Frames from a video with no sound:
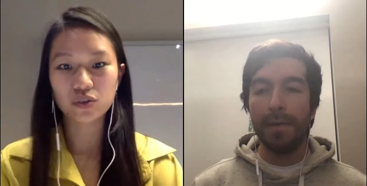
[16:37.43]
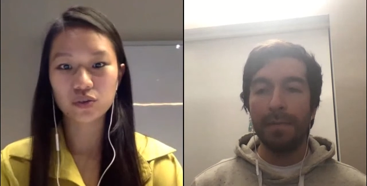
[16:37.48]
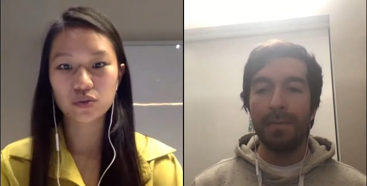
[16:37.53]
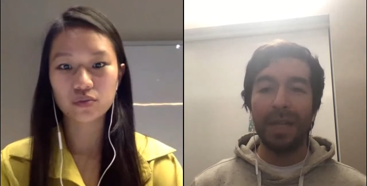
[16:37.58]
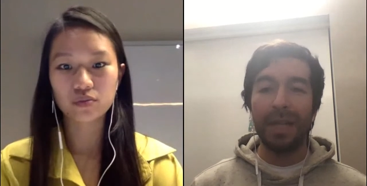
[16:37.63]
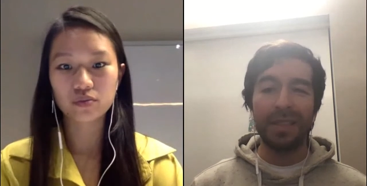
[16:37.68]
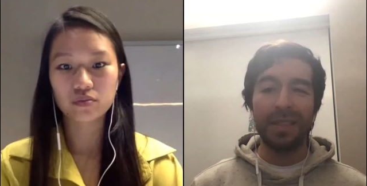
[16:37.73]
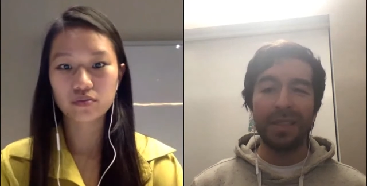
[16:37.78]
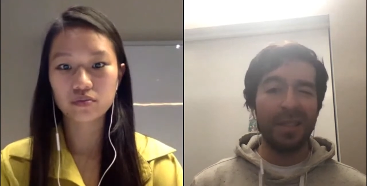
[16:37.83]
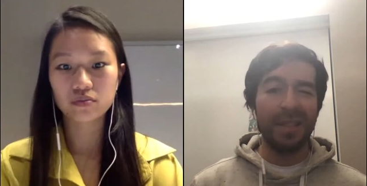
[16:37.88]
Speaker 1: But
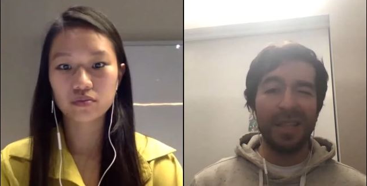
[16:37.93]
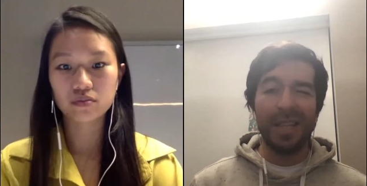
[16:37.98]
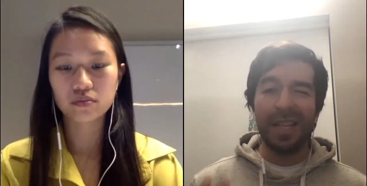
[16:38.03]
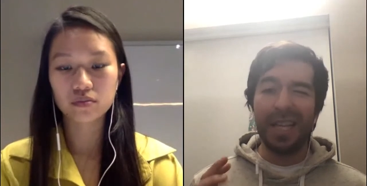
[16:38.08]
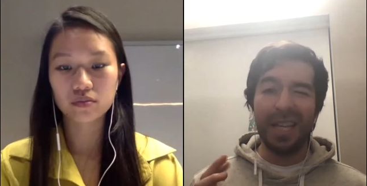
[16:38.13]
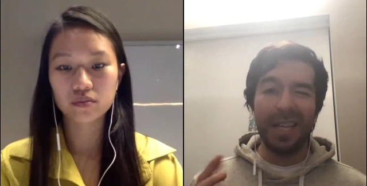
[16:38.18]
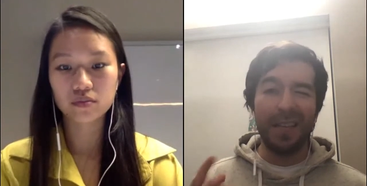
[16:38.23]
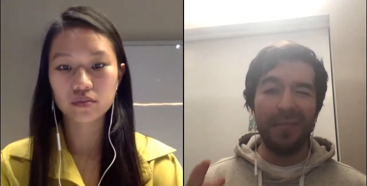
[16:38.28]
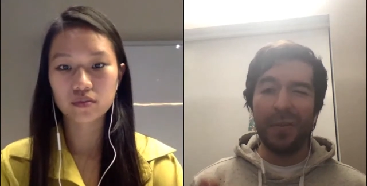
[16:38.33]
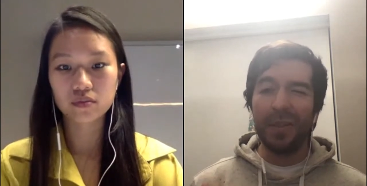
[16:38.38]

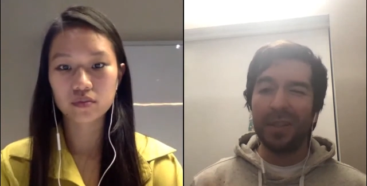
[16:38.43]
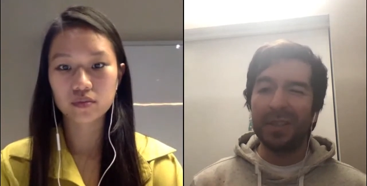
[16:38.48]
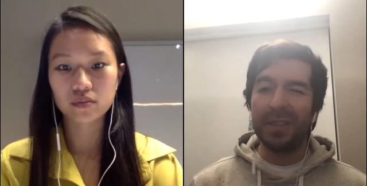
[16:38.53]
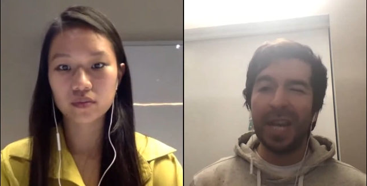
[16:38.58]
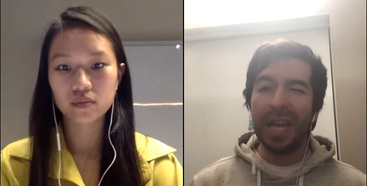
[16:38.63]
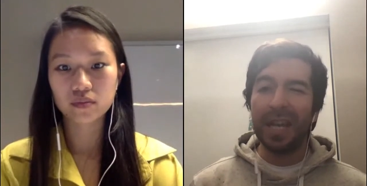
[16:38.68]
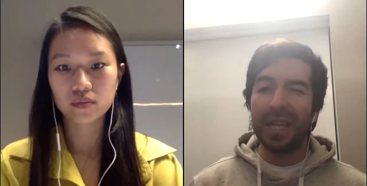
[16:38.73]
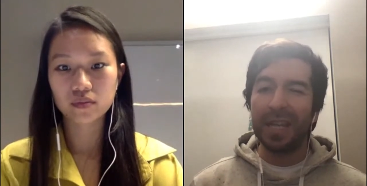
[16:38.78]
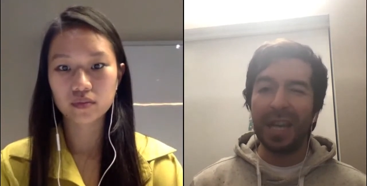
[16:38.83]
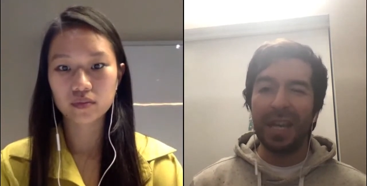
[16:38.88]
if it's
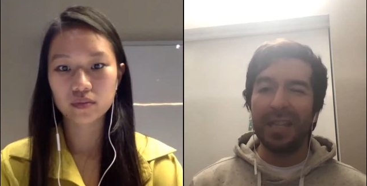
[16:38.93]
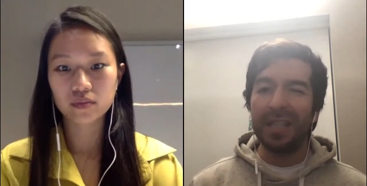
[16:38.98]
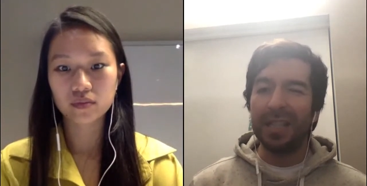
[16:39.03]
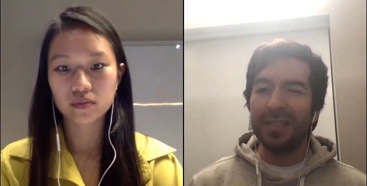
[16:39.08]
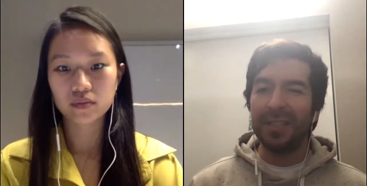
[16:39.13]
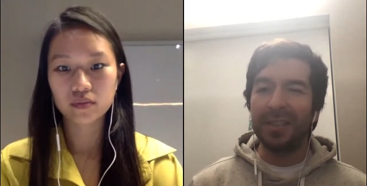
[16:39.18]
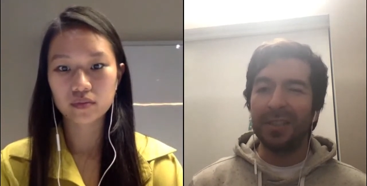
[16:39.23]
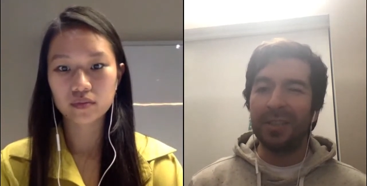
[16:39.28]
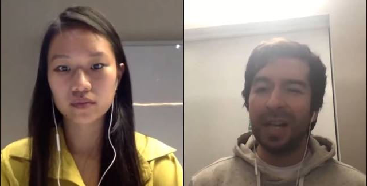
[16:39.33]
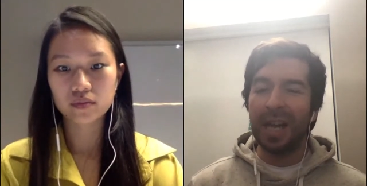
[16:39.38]
like a
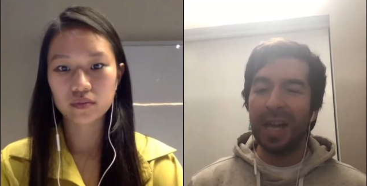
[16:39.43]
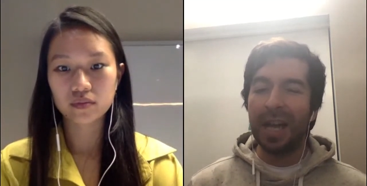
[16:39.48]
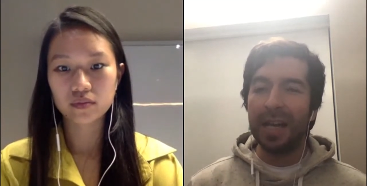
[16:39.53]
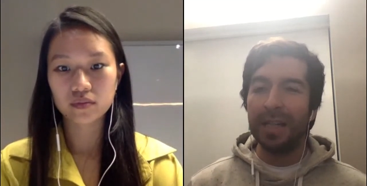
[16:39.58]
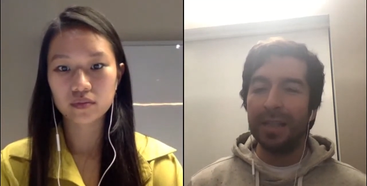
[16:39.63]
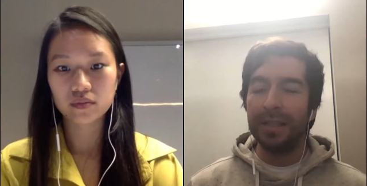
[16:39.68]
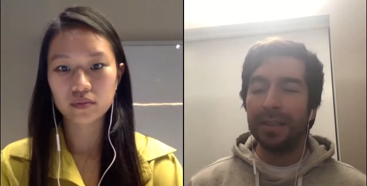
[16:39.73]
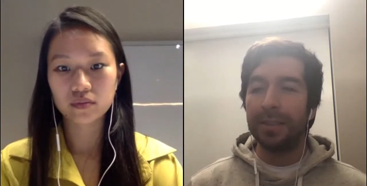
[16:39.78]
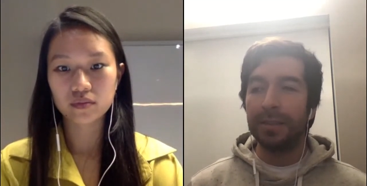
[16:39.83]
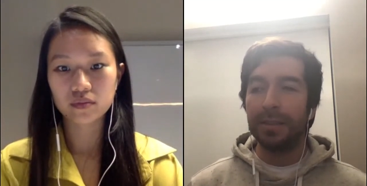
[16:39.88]

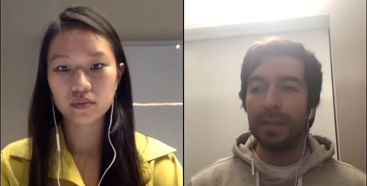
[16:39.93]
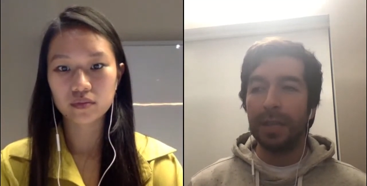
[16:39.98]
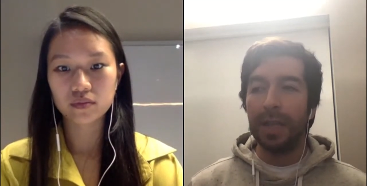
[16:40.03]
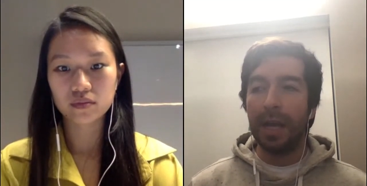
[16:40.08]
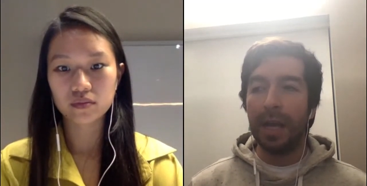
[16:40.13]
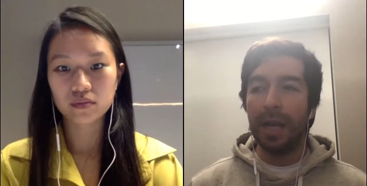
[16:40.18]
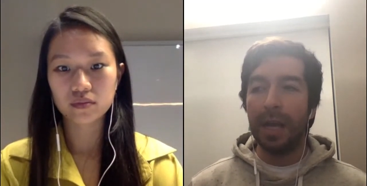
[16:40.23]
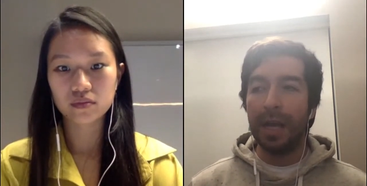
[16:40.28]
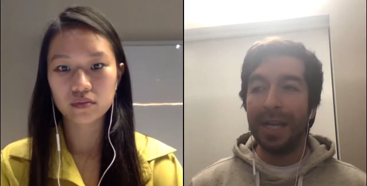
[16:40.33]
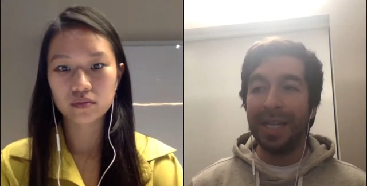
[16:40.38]
decentralized
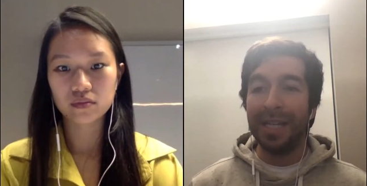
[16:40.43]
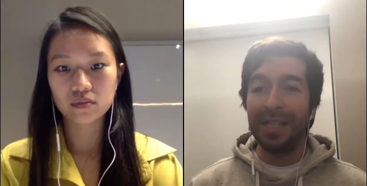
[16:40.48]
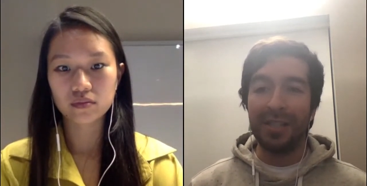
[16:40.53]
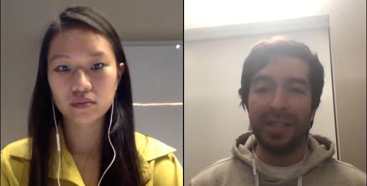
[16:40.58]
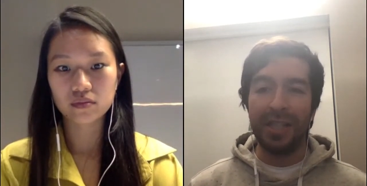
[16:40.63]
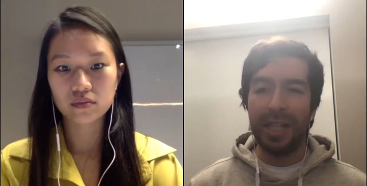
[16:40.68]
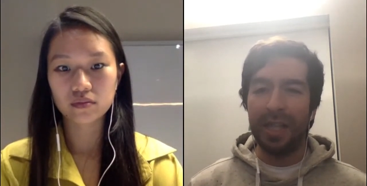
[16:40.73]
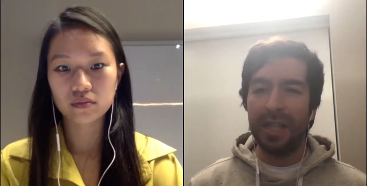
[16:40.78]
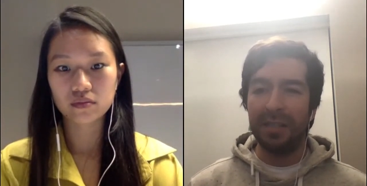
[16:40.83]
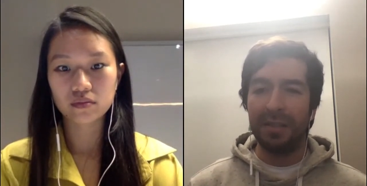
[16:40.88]
uh,
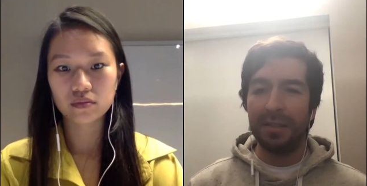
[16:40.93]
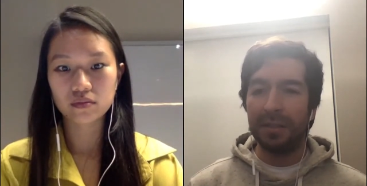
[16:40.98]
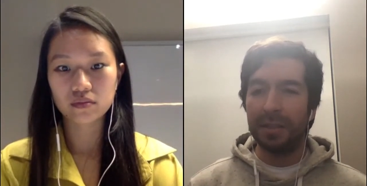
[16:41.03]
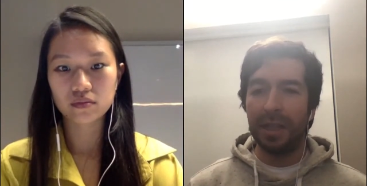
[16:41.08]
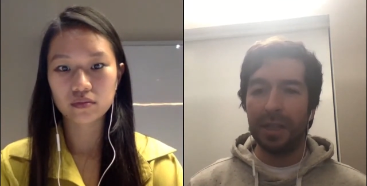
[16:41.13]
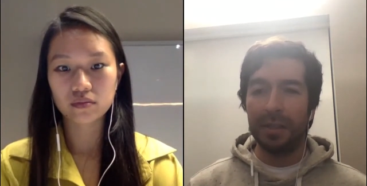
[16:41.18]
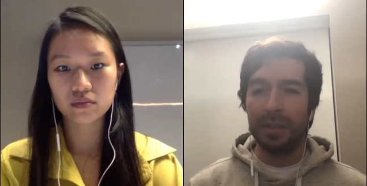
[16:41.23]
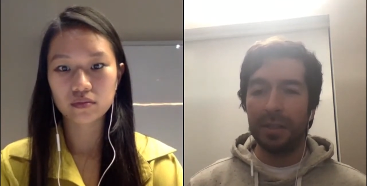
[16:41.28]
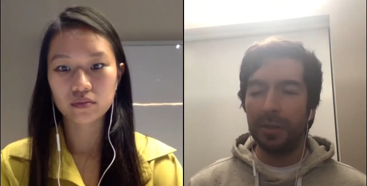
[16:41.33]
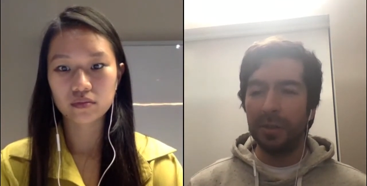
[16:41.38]
exchange
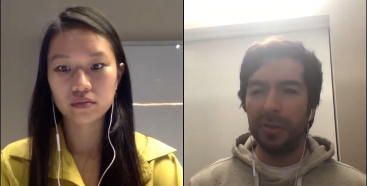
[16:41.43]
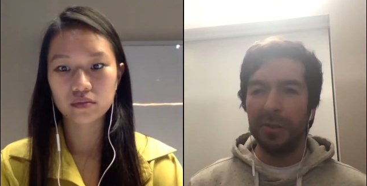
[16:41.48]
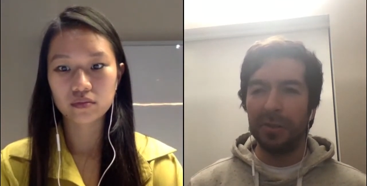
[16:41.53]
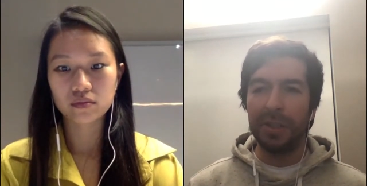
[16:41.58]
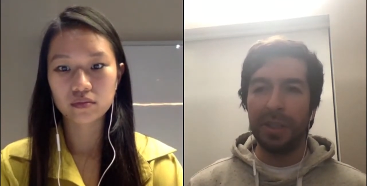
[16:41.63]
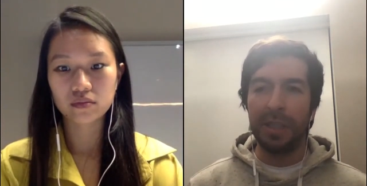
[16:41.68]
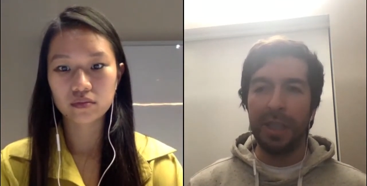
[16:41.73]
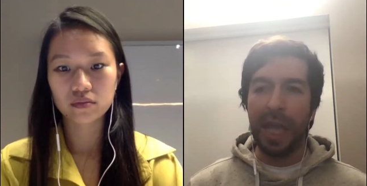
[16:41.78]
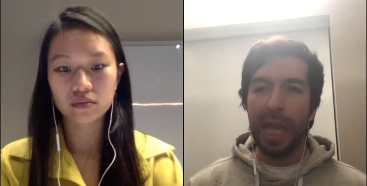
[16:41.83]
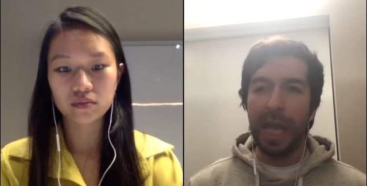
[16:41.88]
that
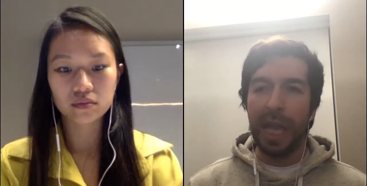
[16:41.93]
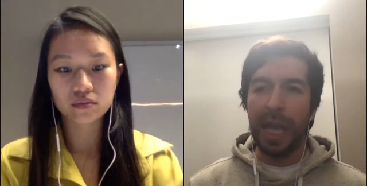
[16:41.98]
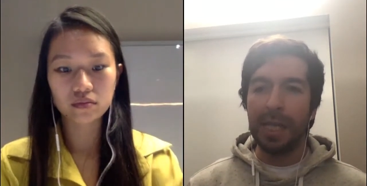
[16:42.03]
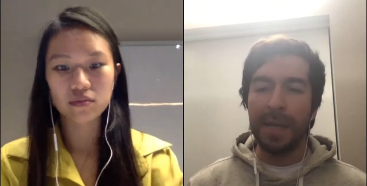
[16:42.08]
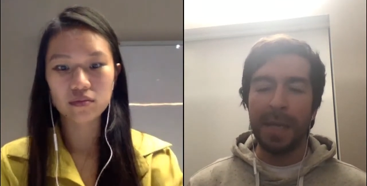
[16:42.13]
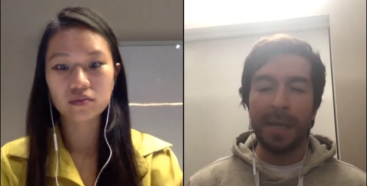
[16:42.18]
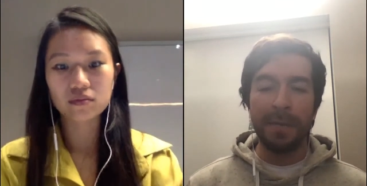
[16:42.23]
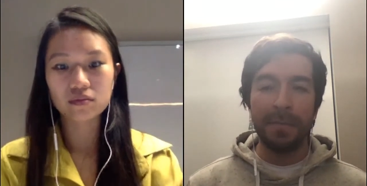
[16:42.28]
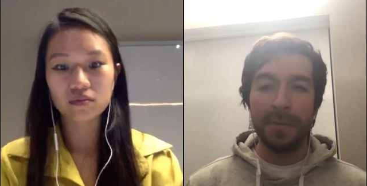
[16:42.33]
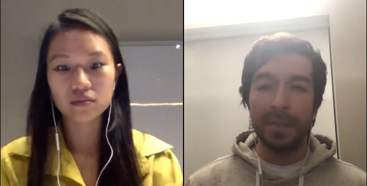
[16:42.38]
using
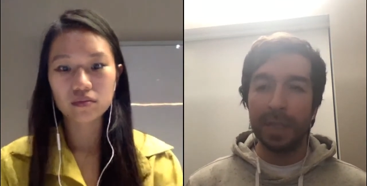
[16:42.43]
AMM,